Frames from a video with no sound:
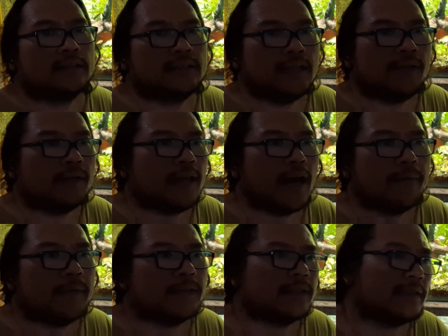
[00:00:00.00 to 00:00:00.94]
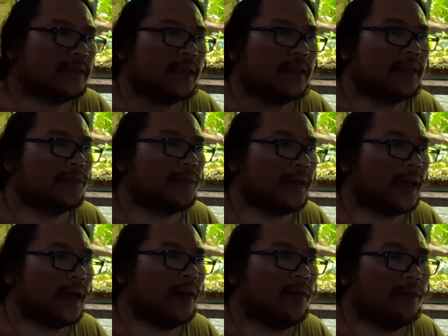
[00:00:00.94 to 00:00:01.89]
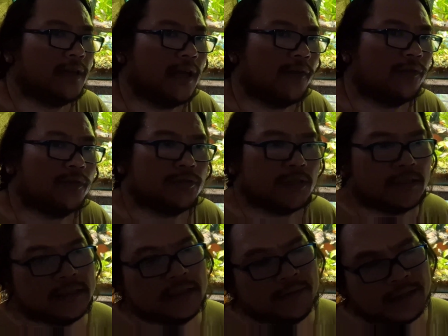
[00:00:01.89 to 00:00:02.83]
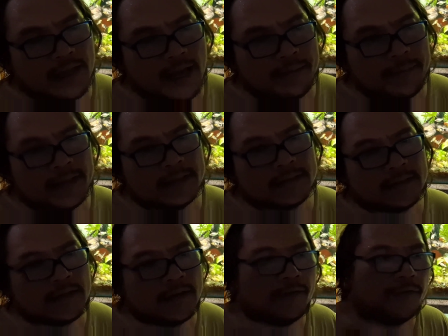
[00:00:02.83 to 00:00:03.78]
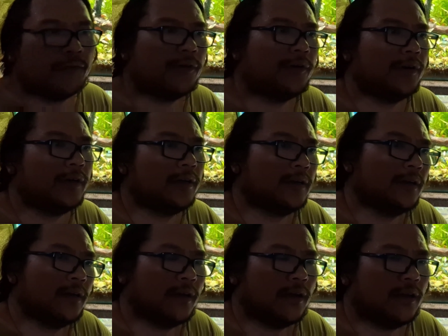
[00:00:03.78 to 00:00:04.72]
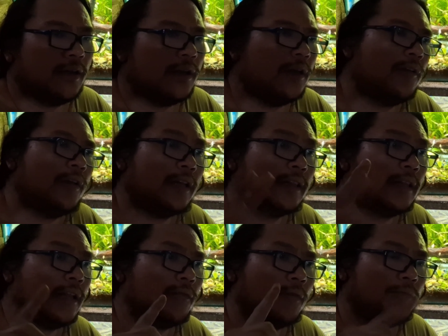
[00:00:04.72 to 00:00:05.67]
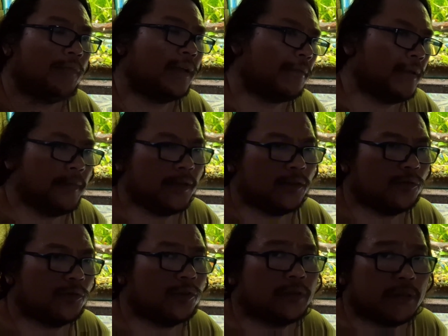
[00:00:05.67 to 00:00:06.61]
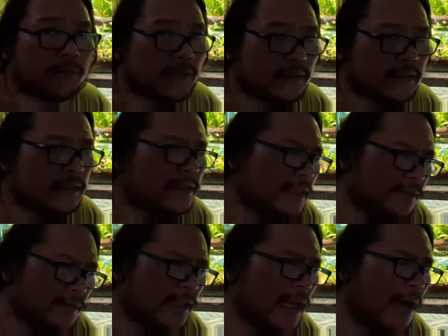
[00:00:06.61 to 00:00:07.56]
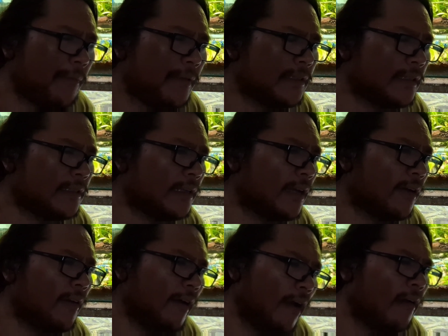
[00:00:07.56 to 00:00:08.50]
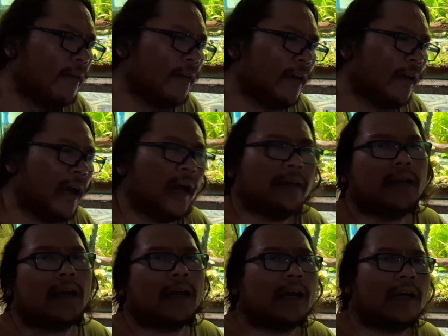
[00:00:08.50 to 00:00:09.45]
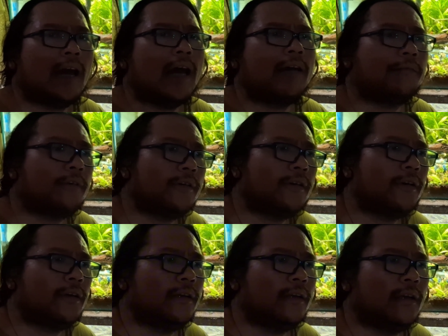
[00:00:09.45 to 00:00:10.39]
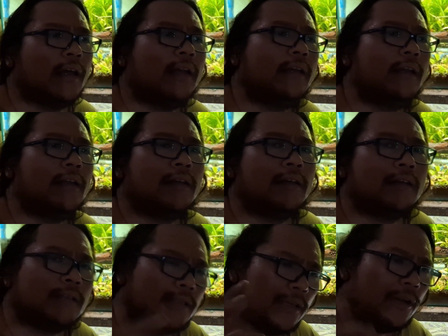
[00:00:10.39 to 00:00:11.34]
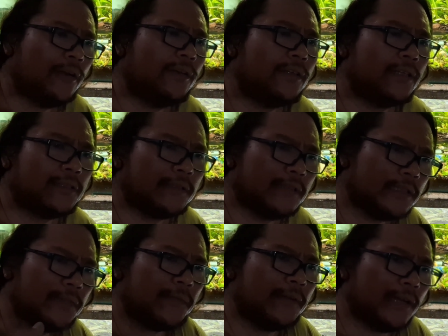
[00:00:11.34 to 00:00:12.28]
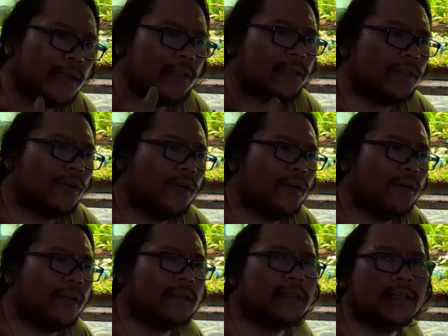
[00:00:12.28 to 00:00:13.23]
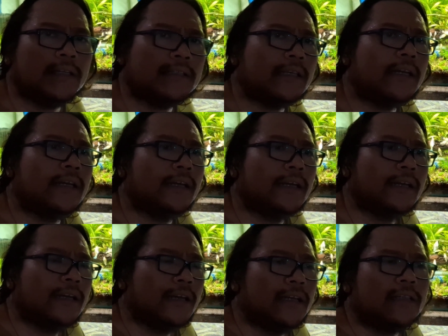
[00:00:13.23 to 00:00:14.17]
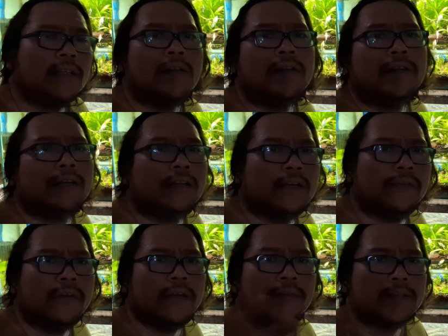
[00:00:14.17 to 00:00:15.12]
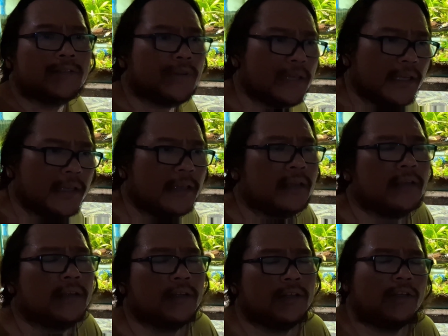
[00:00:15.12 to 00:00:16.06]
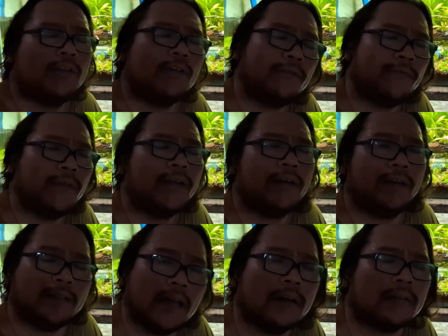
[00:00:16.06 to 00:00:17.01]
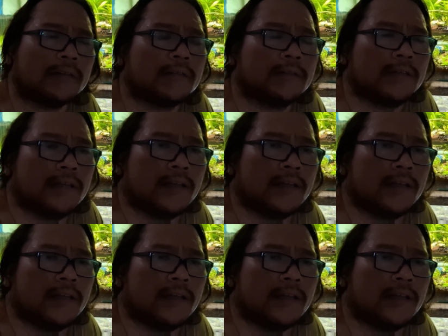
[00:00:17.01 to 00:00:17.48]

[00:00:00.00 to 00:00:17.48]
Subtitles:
See what happens. Let's say this week I'll only have those, and see what happens for, no, not 1 week, maybe 2 or 3 weeks, and see what happens, and say, oh, I think I can add more, and then just from there is go on. It's a learning curve, and eventually you'll figure it out.